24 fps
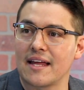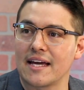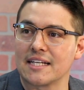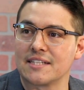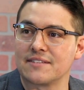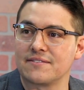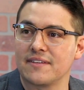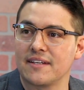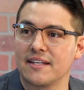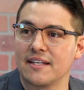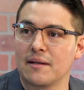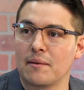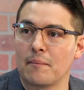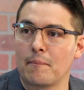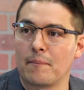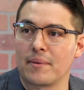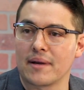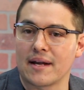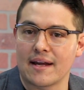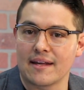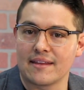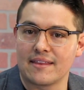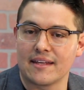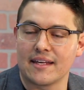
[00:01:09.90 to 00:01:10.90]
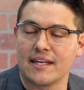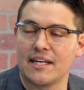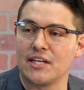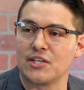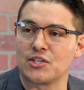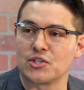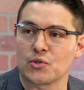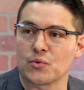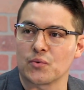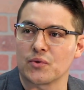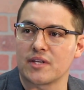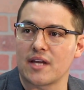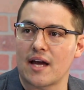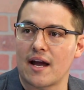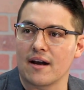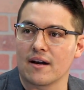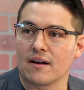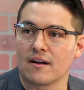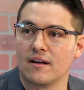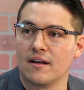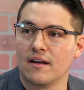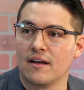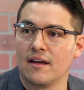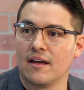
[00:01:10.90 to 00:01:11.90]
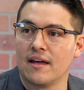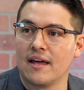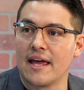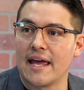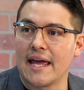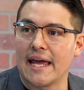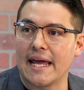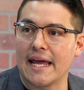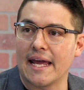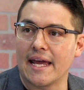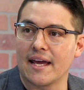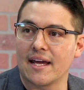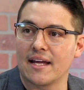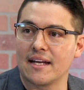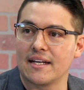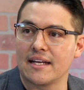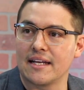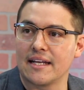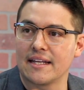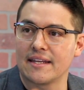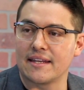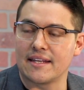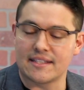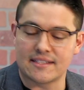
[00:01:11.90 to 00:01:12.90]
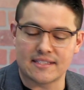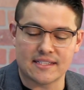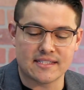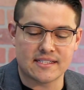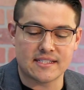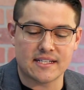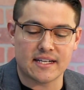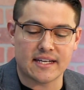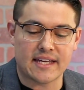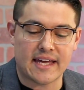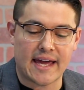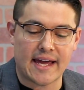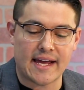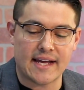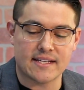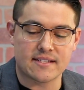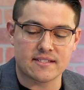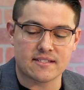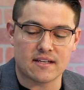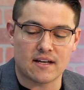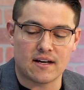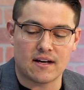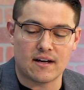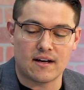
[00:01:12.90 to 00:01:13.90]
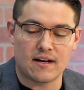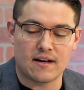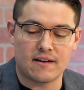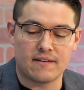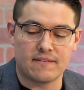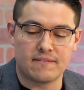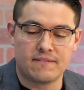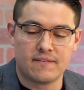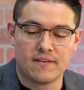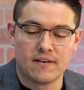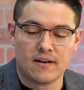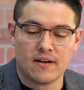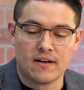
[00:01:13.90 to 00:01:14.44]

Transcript: likes Vin, but I think he should retire. And this isn't a case of,